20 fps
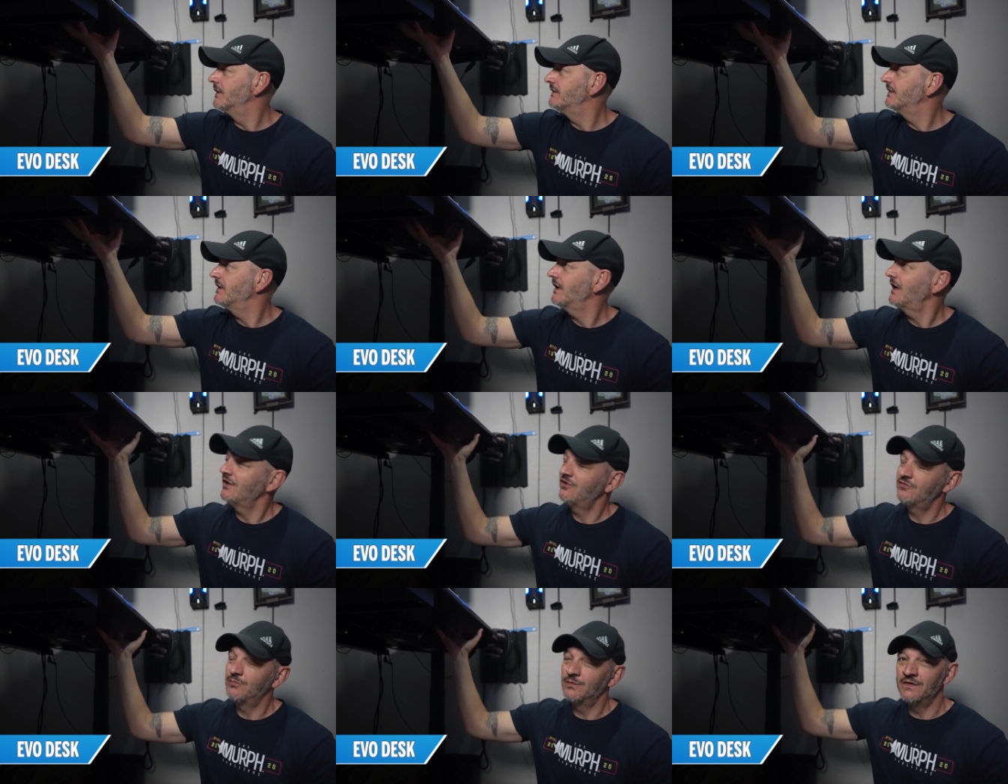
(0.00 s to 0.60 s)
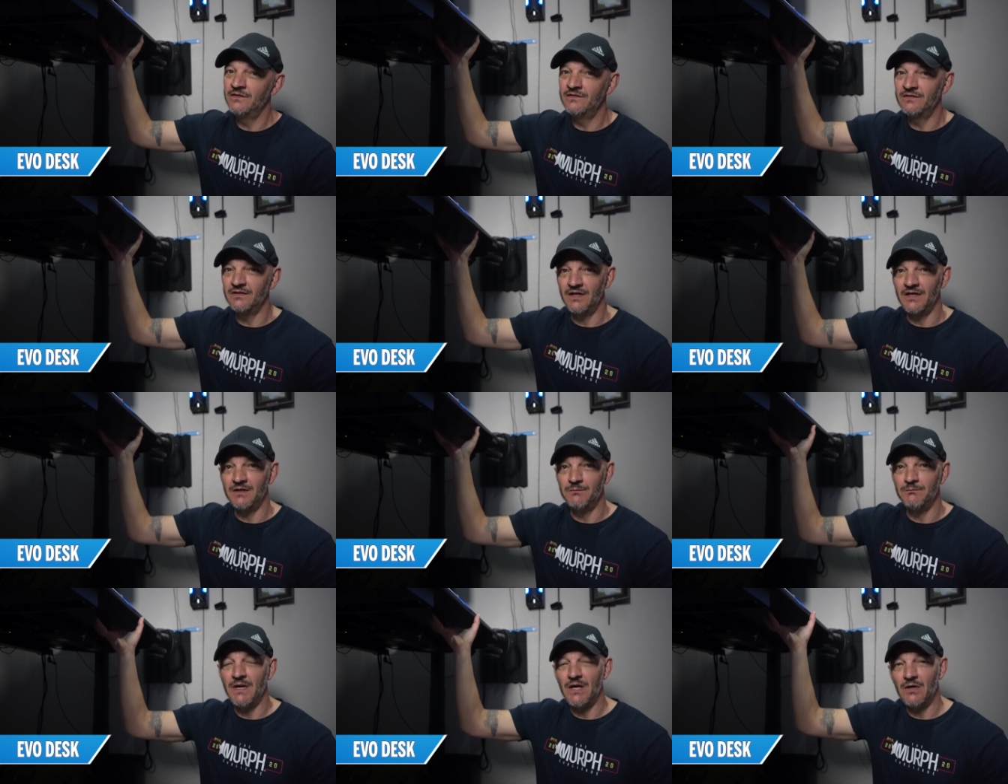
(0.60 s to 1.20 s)
attachments
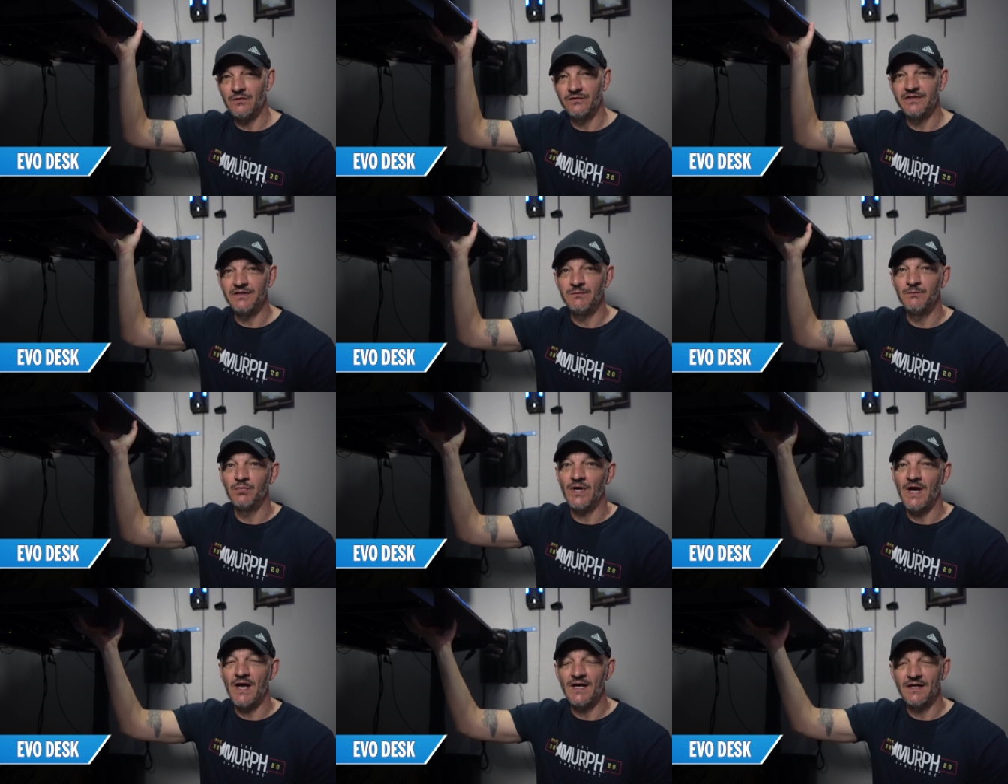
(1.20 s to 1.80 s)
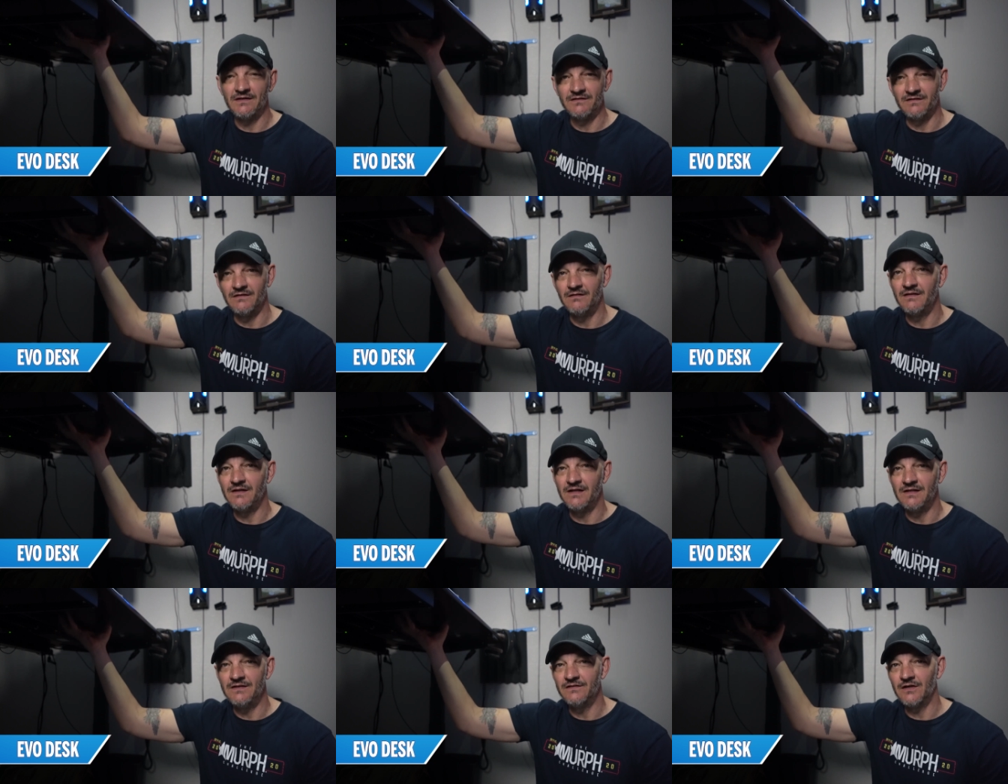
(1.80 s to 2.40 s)
and mounting brackets and
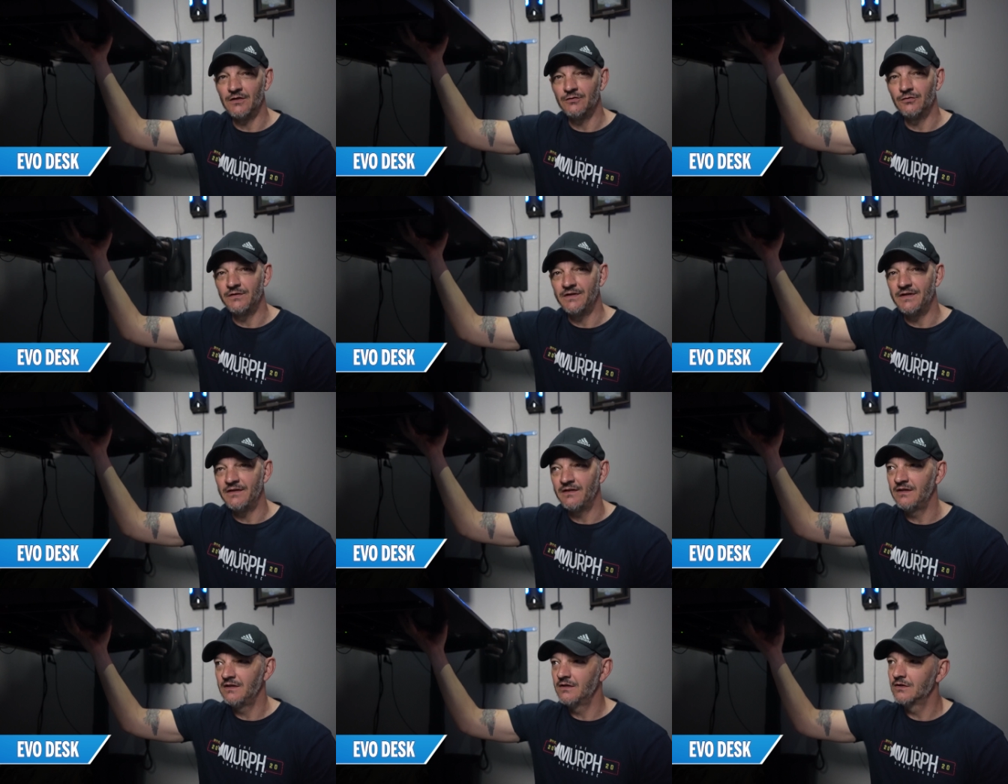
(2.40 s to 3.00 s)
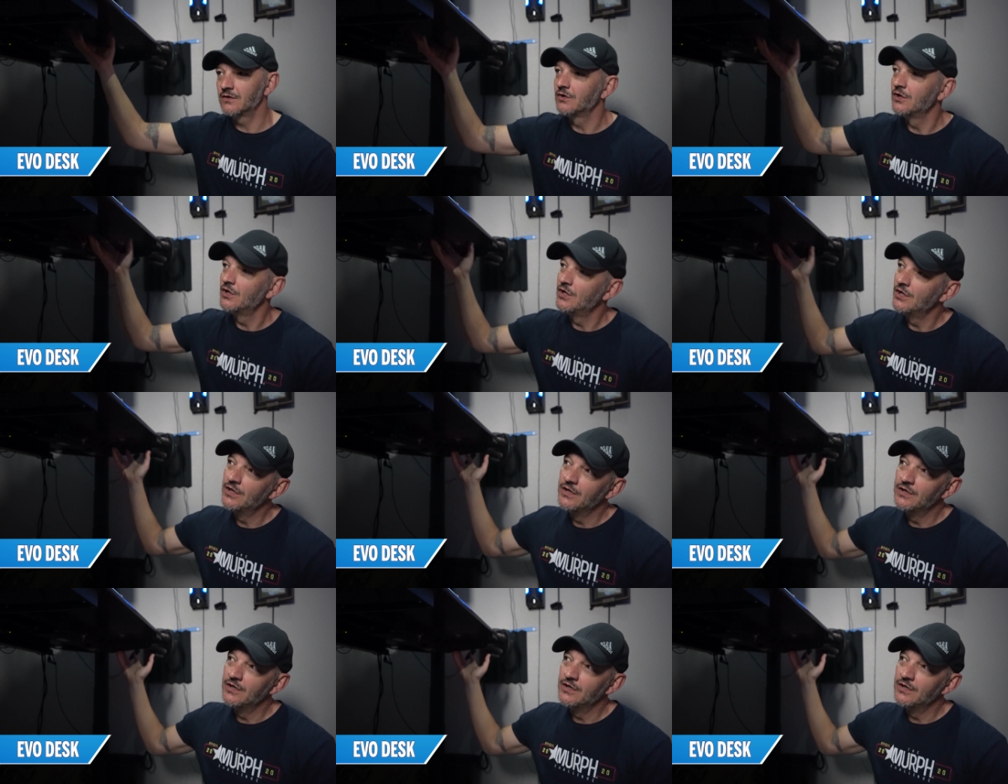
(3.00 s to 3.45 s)
things underneath here,